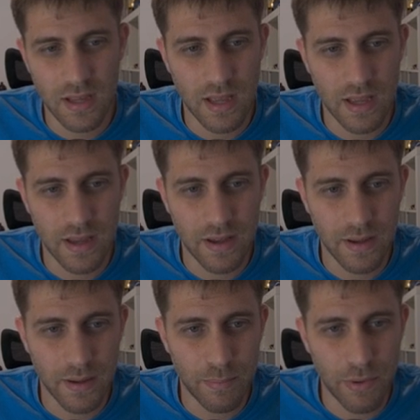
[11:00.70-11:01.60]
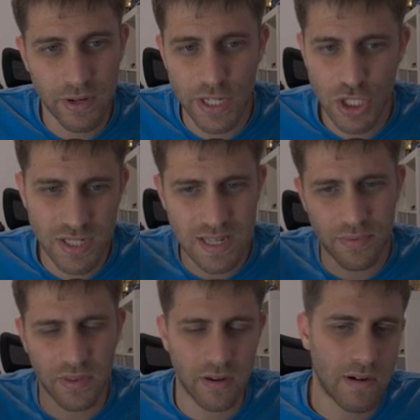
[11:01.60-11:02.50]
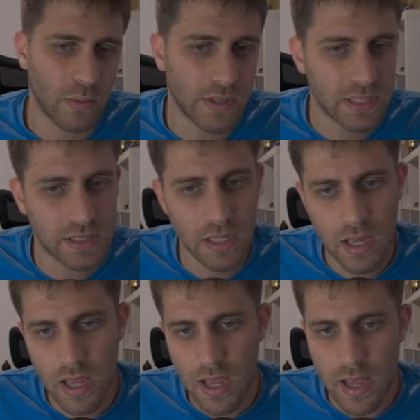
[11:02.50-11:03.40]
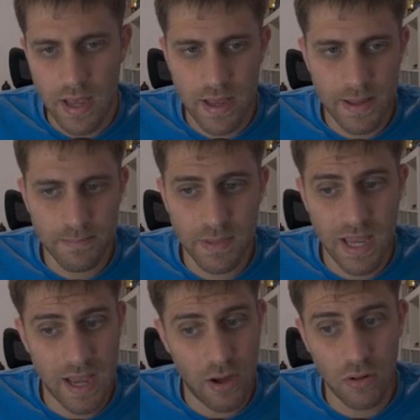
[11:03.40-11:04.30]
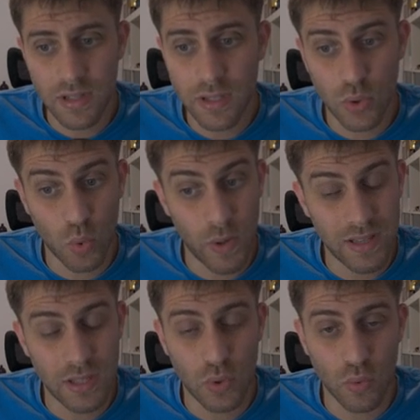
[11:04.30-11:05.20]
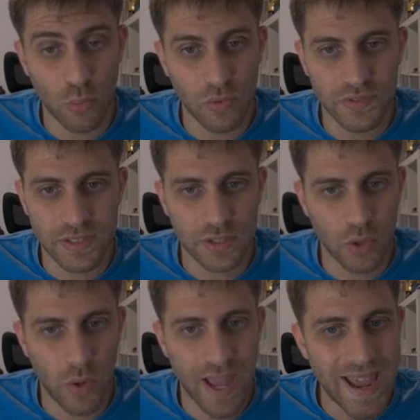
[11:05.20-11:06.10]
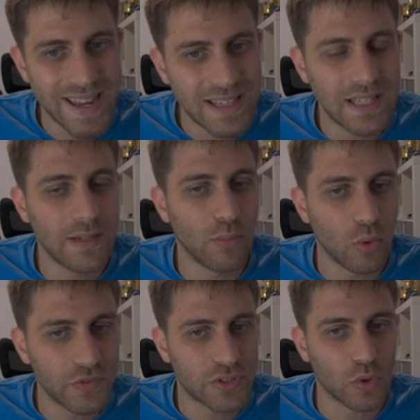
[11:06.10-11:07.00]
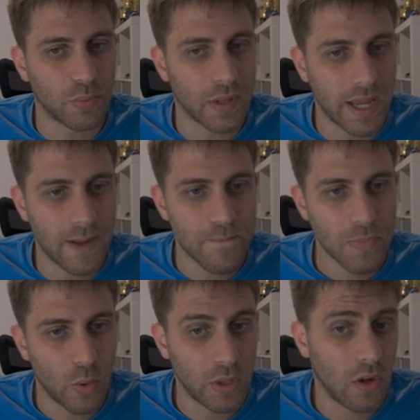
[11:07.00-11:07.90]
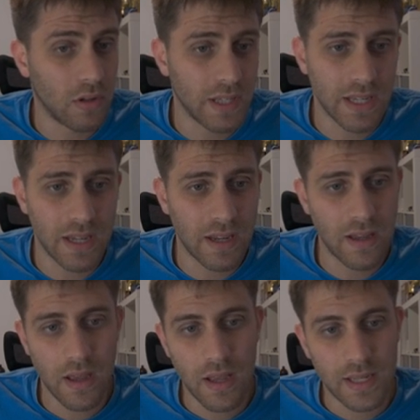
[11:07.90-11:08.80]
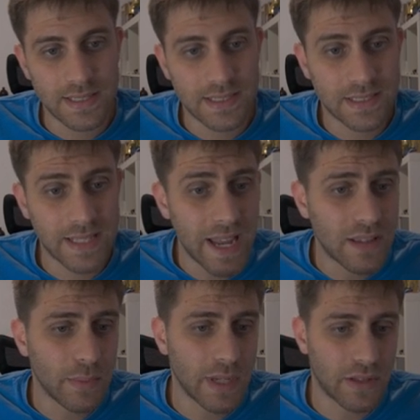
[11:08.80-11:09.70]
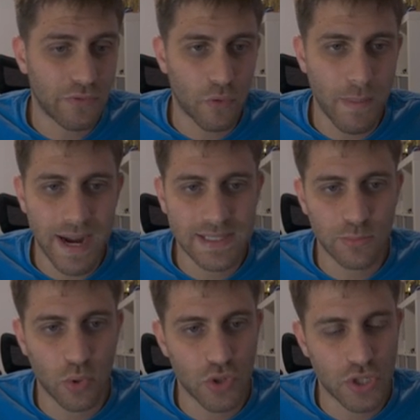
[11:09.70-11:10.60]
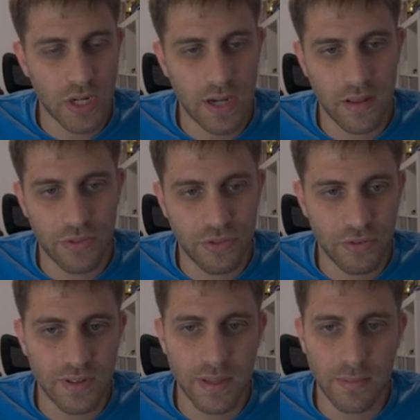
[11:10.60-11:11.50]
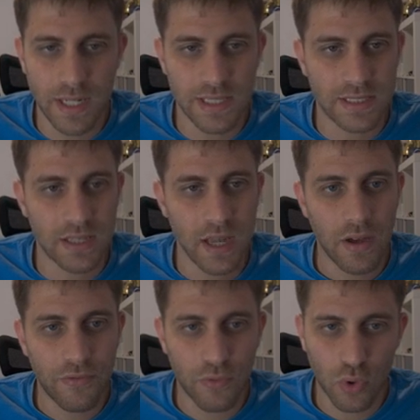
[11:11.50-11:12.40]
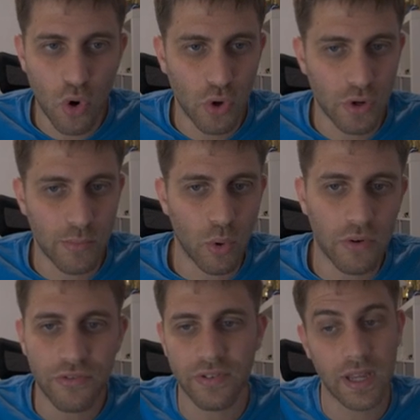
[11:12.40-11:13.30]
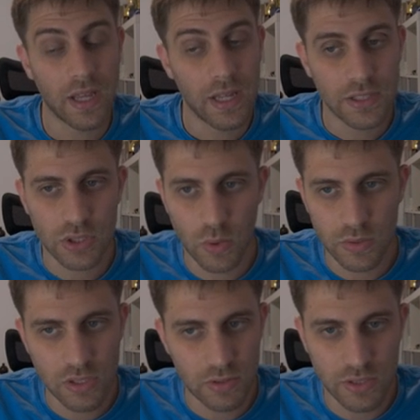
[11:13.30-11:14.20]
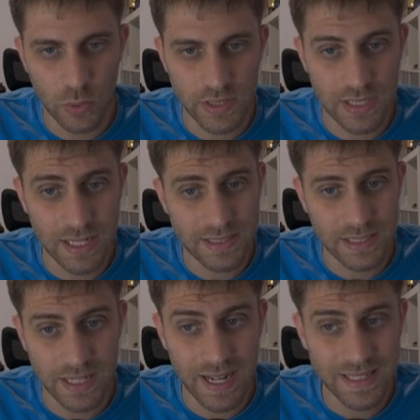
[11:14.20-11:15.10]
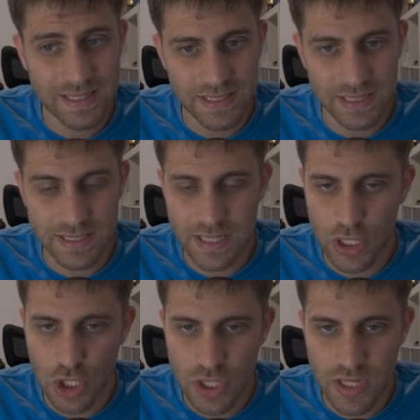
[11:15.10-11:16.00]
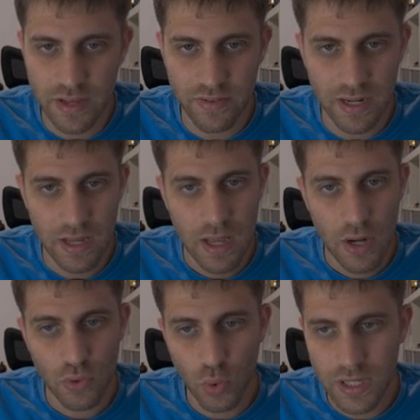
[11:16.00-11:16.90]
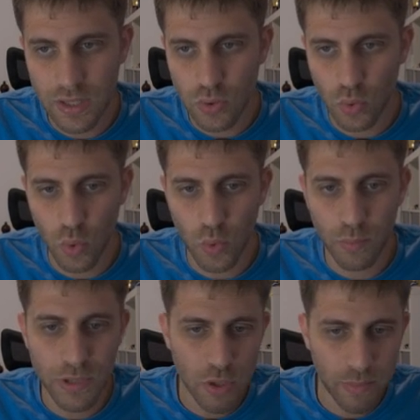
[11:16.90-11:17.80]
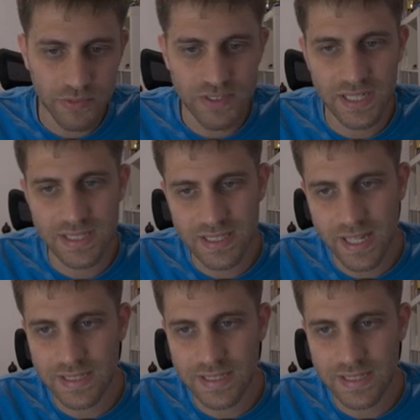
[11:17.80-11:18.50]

per each, something around this. And yeah, only 22 moves, so 18 moves to play with only 8 minutes for Maxim Rothstein and 30 minutes for Connor Murphy. So it's not so easy. Let's see, knight c6, king g7, rook e2, bishop f6,